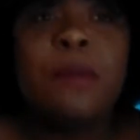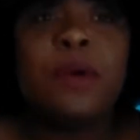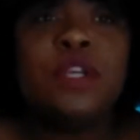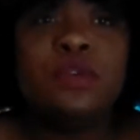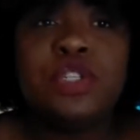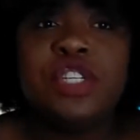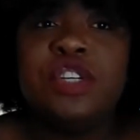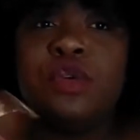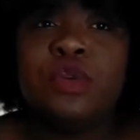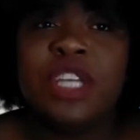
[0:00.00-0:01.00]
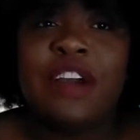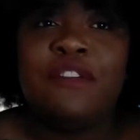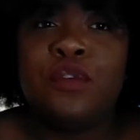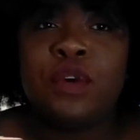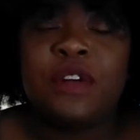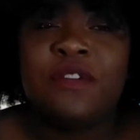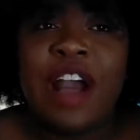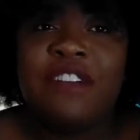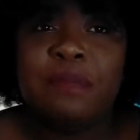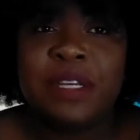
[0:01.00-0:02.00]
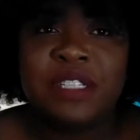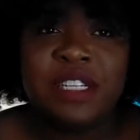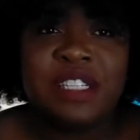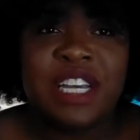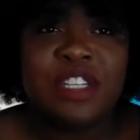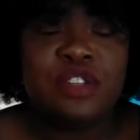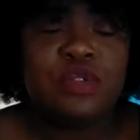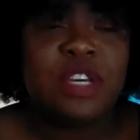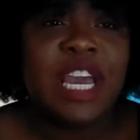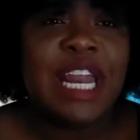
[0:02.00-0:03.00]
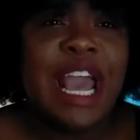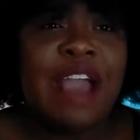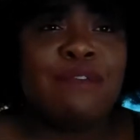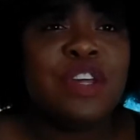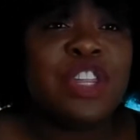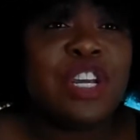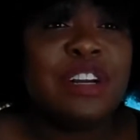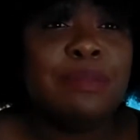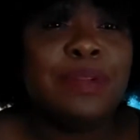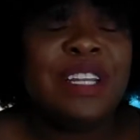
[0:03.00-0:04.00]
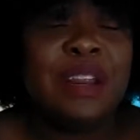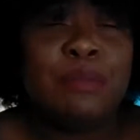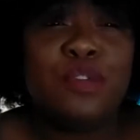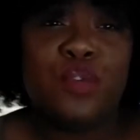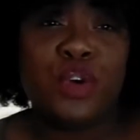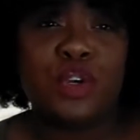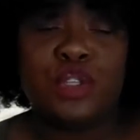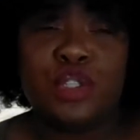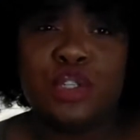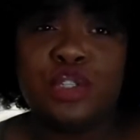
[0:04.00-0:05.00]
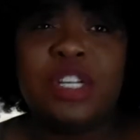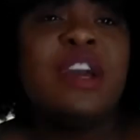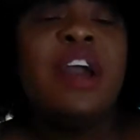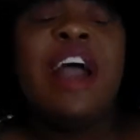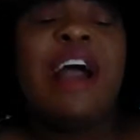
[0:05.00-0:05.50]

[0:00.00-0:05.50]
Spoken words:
But usually you only have 4 to 5 business days to get everything completed before your surgery.